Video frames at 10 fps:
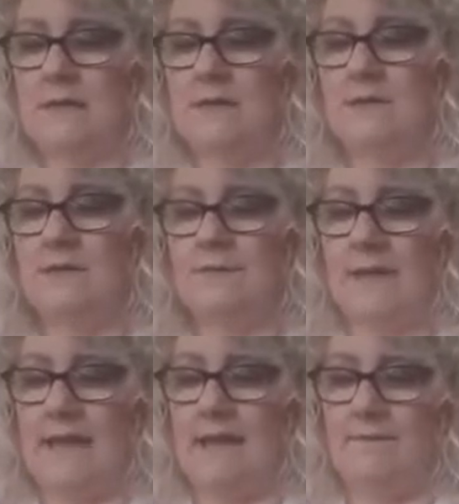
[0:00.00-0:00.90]
So
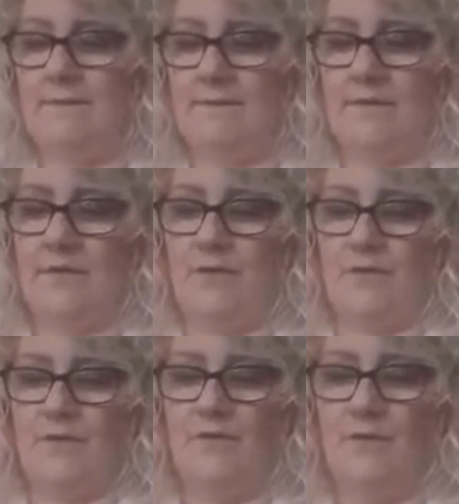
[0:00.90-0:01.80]
again,
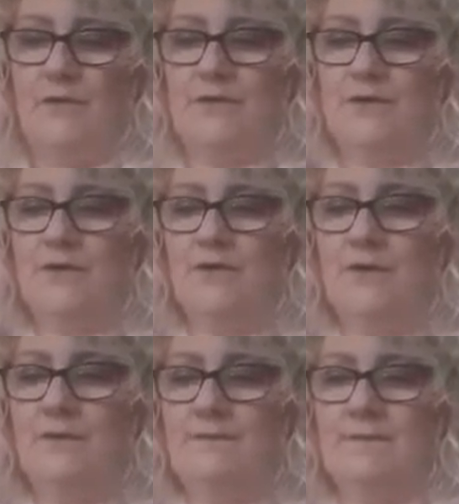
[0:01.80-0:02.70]
fold it
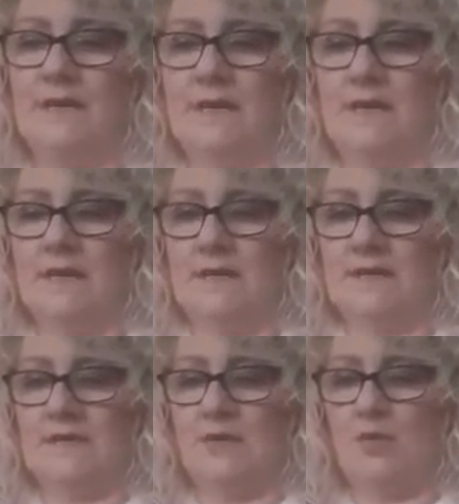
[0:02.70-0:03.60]
over,
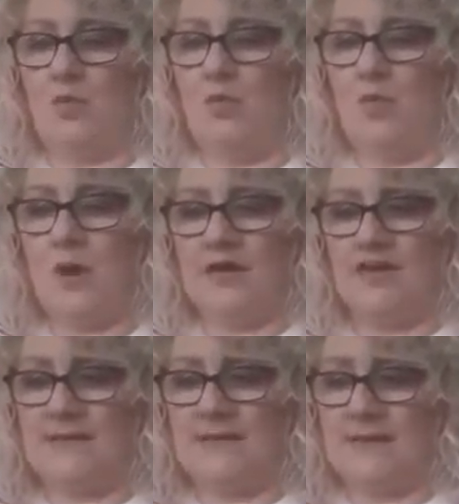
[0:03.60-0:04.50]
squash
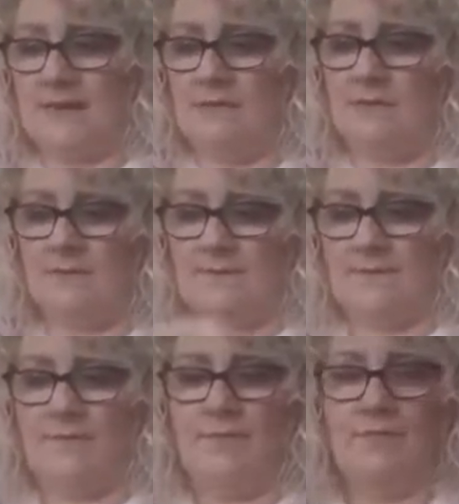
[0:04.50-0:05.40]
it down.
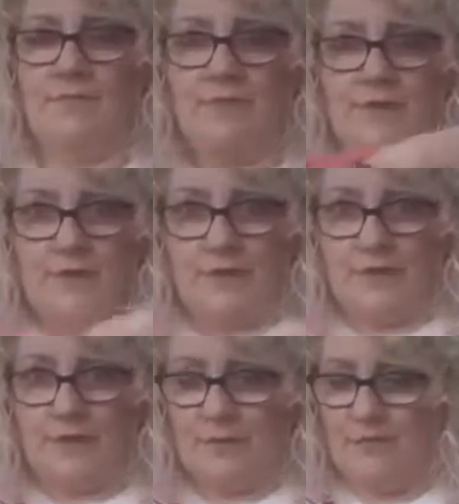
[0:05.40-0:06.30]

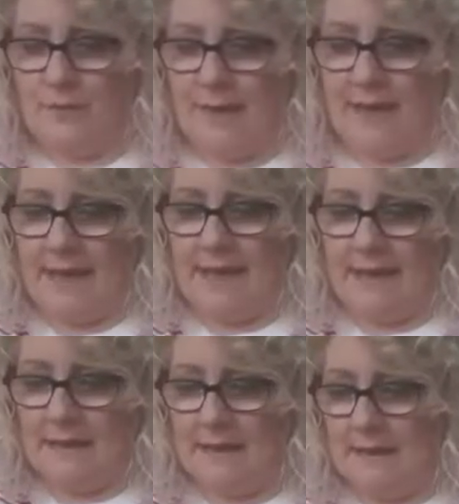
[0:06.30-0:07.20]
Use your peg.
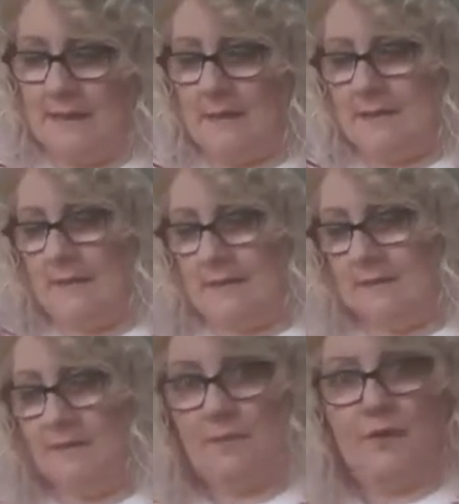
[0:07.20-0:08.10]

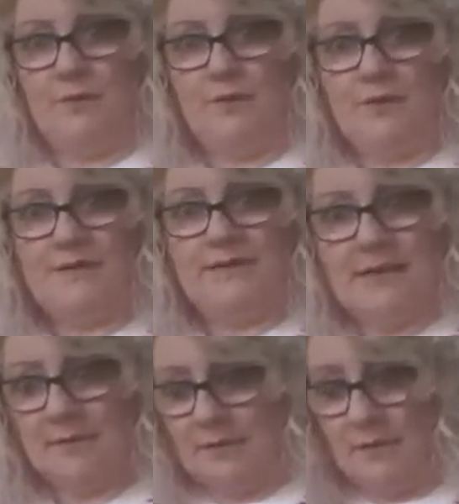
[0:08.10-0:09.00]
So when you put it
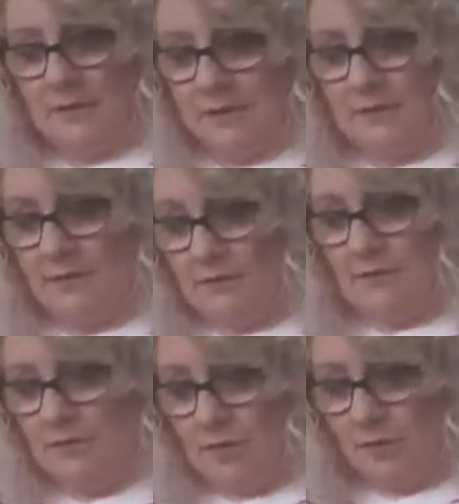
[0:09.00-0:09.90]
down, you can
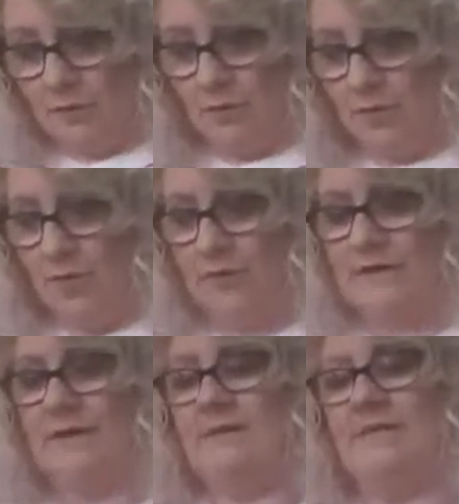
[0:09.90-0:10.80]
hold it
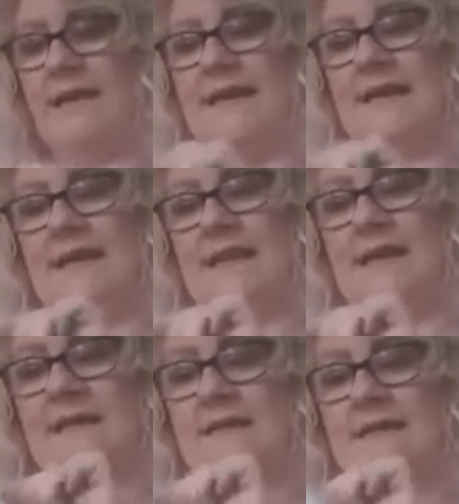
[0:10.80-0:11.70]
down flat like that.